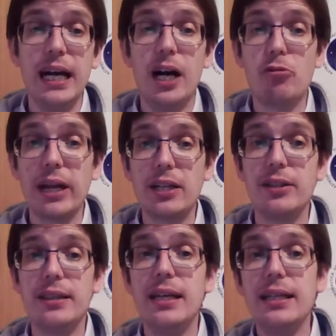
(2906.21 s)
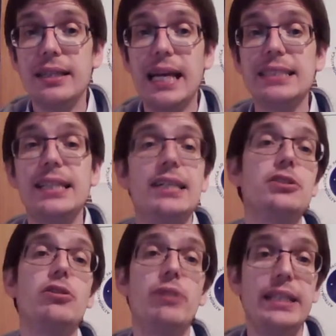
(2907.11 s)
I reckon NASA has
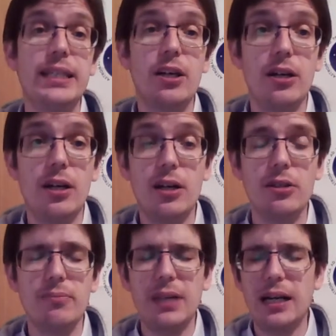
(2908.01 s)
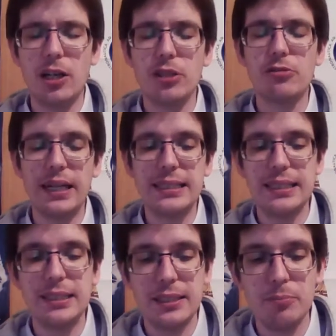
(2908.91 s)
already
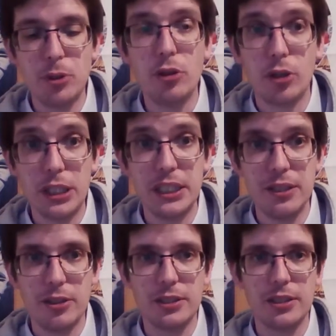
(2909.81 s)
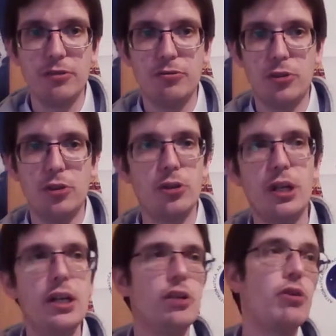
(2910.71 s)
contracted Blue Origin also for
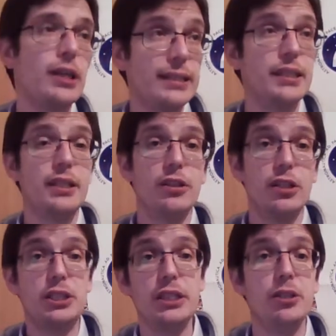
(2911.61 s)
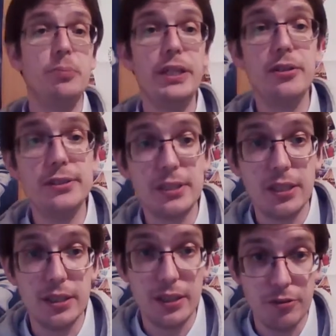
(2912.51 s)
rocket technology to be used
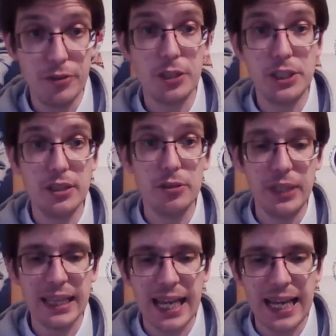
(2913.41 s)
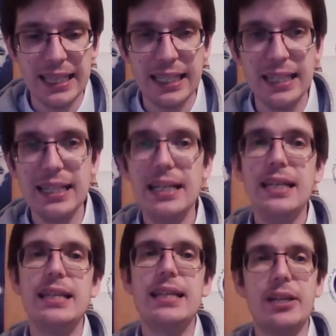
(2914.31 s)
on a future lunar lander.
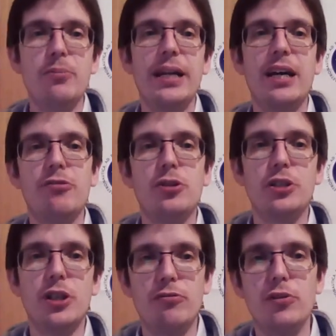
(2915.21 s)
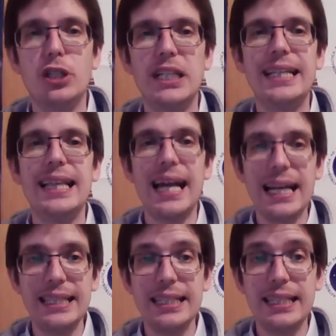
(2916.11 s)
Then you may have heard of Virgin
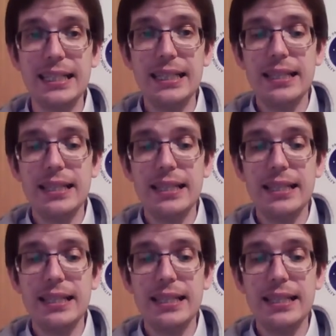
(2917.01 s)
Galactic.